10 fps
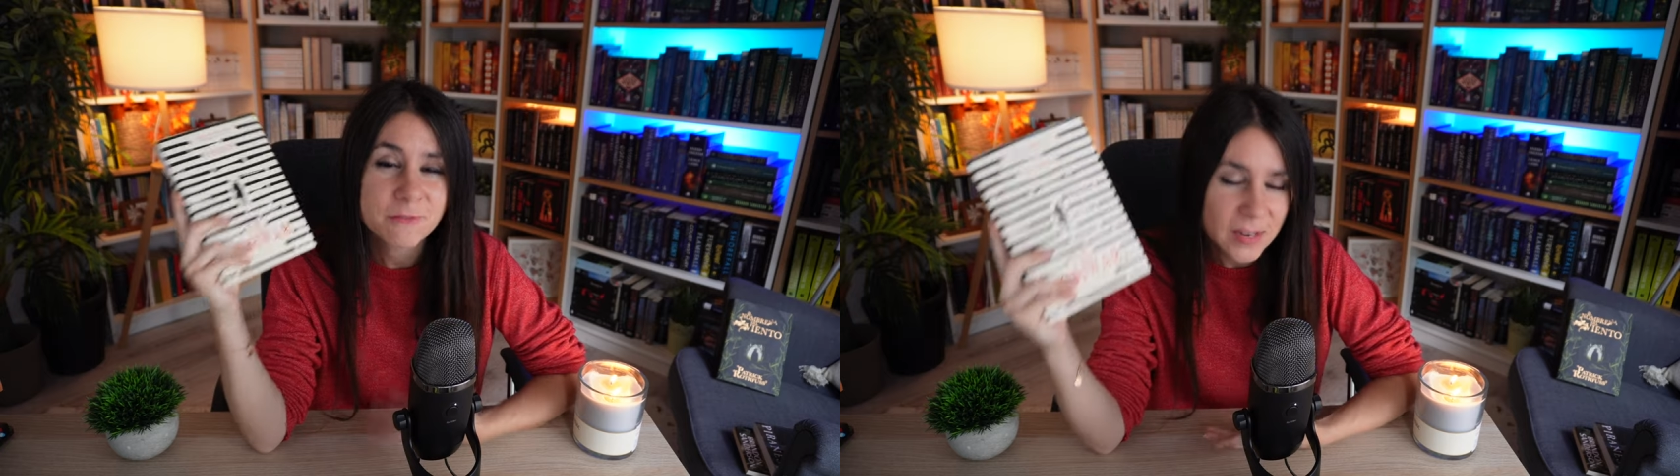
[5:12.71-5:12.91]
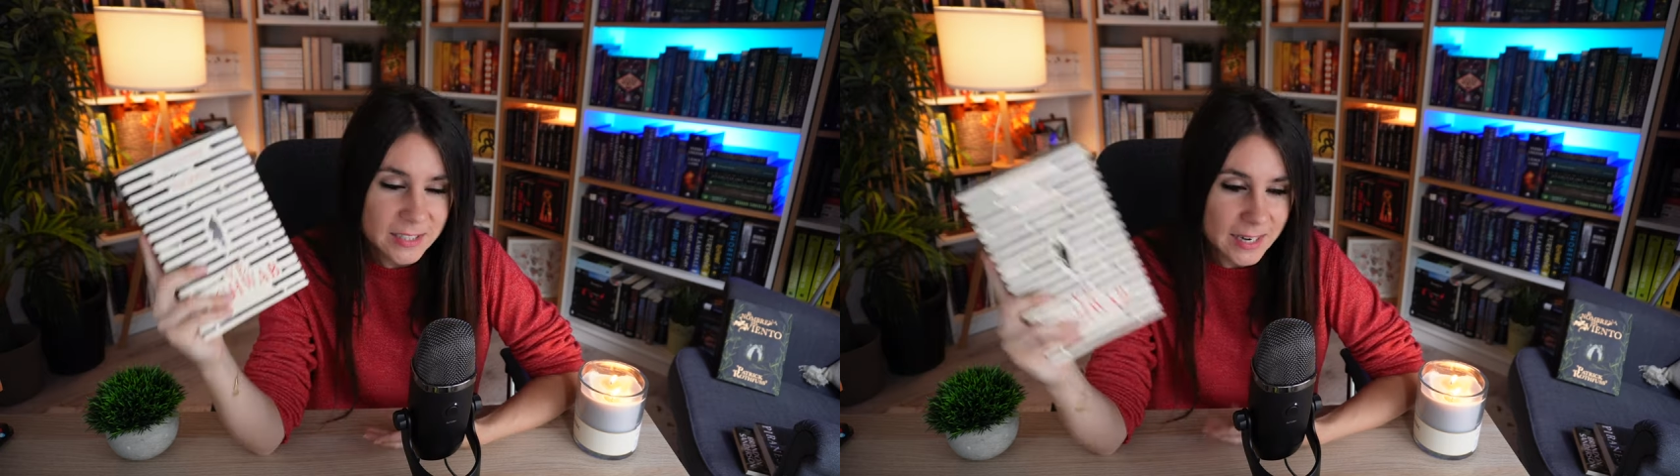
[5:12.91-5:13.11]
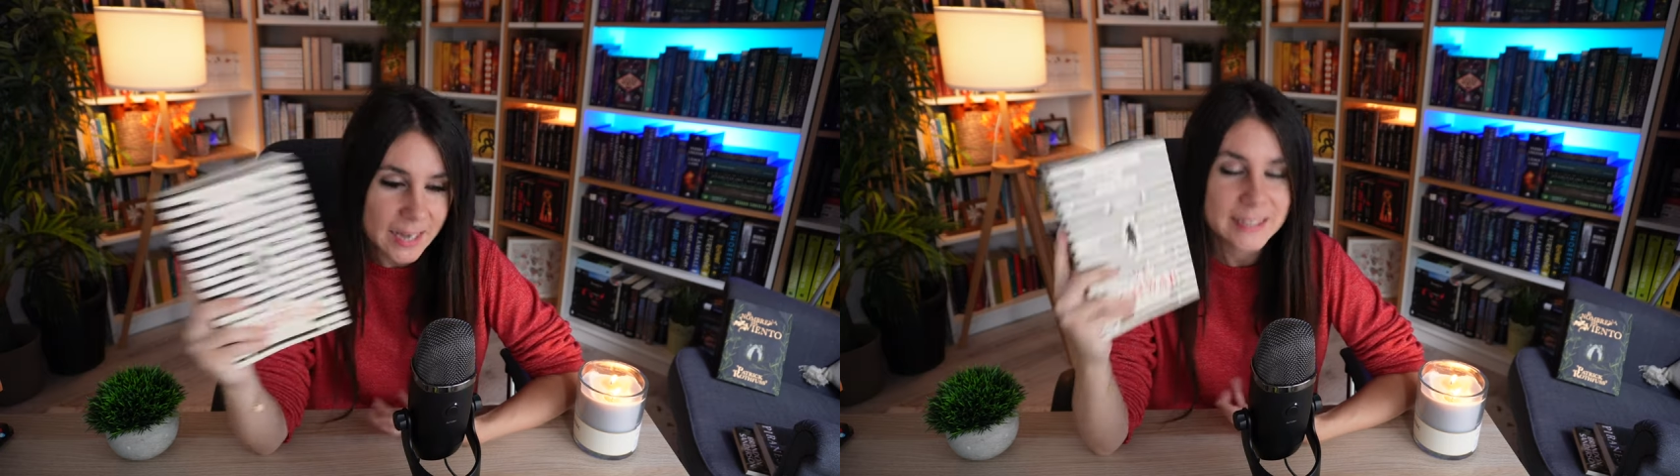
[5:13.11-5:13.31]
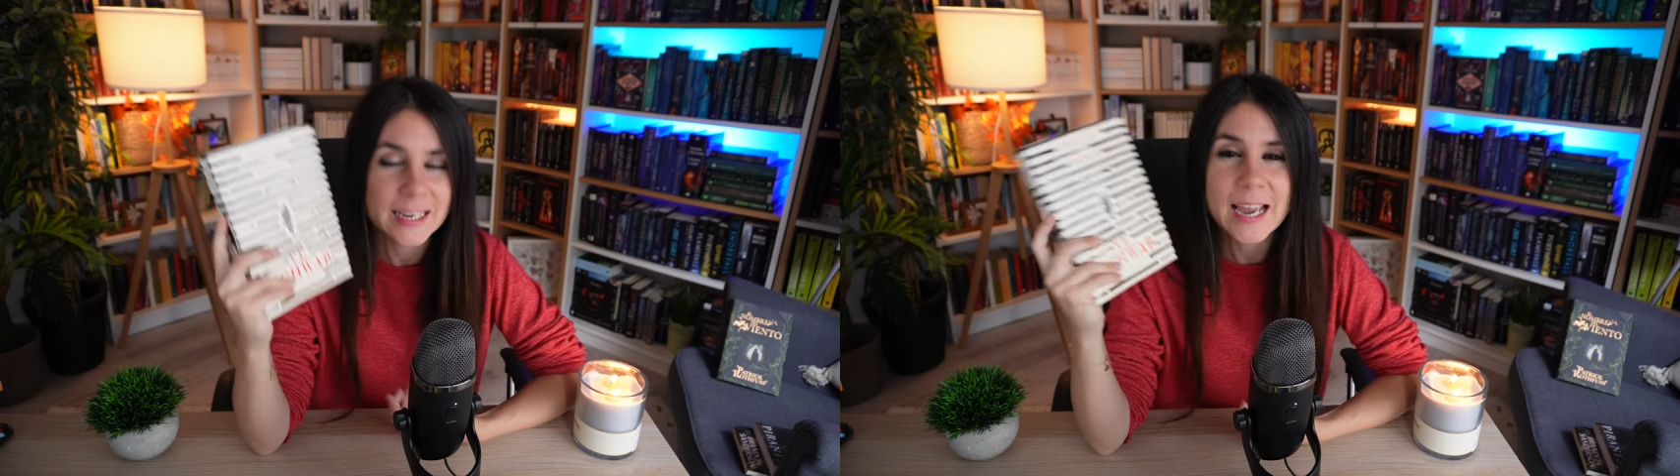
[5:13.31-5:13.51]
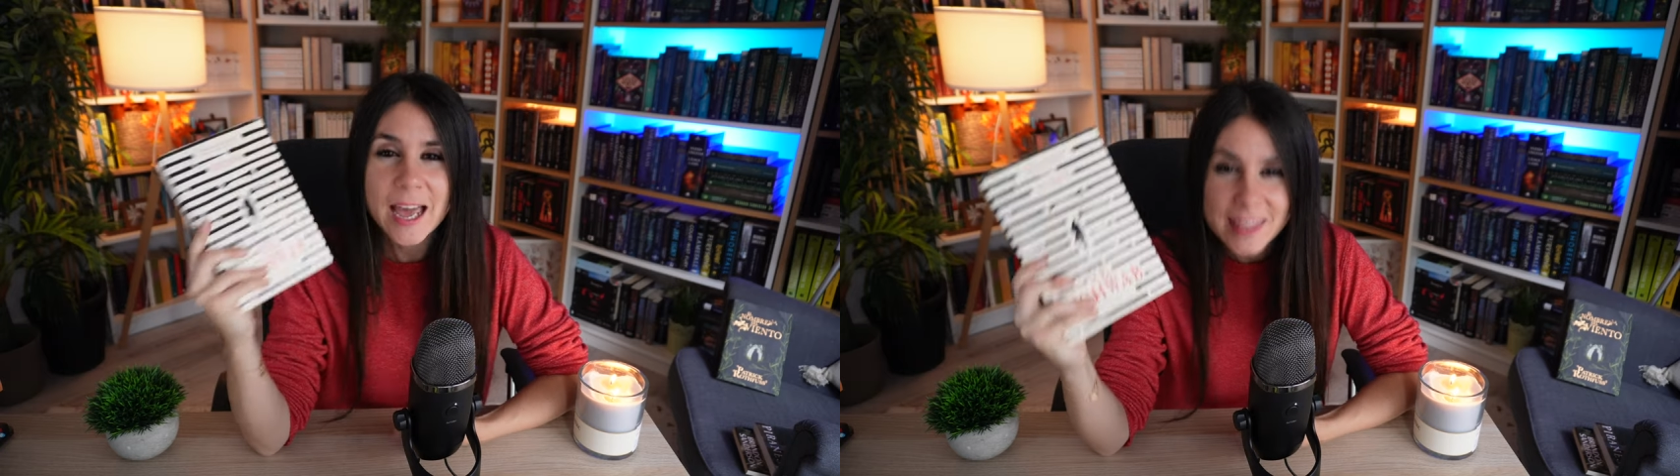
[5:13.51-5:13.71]

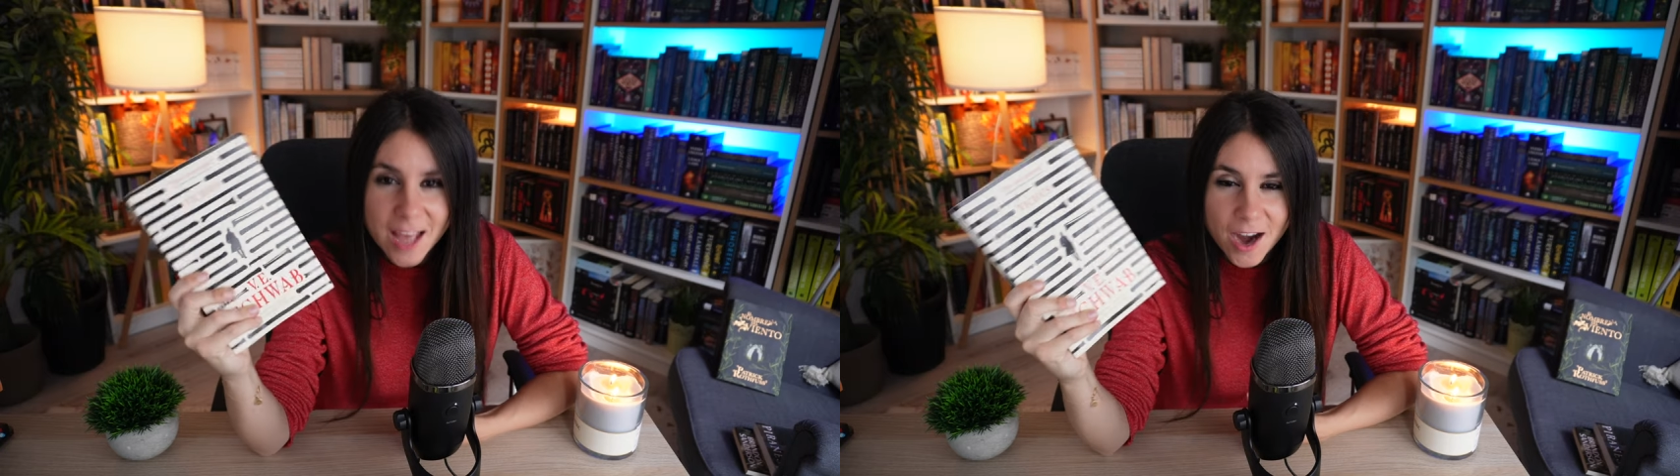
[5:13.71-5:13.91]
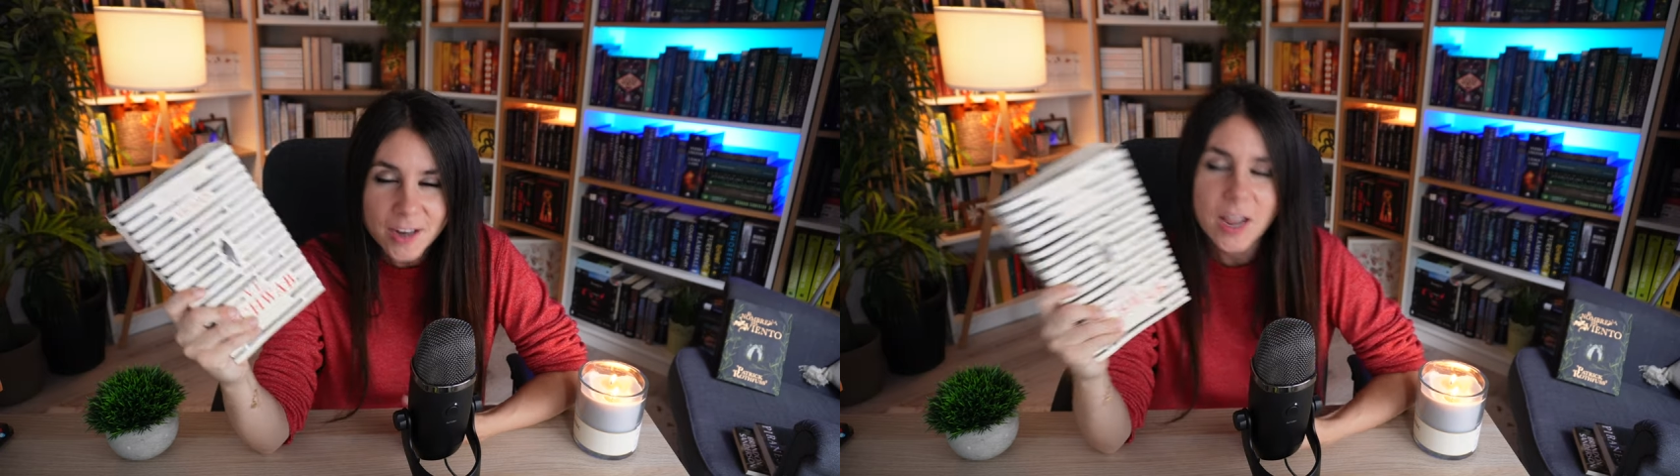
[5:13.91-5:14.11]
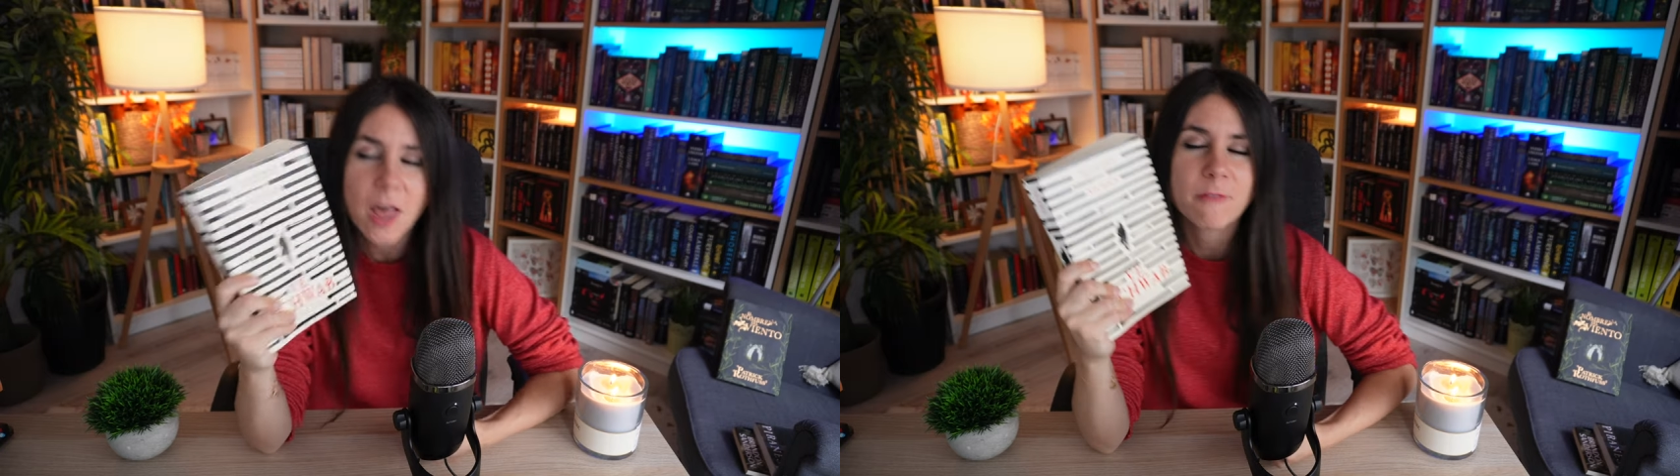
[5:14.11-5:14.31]
fascinating, dark,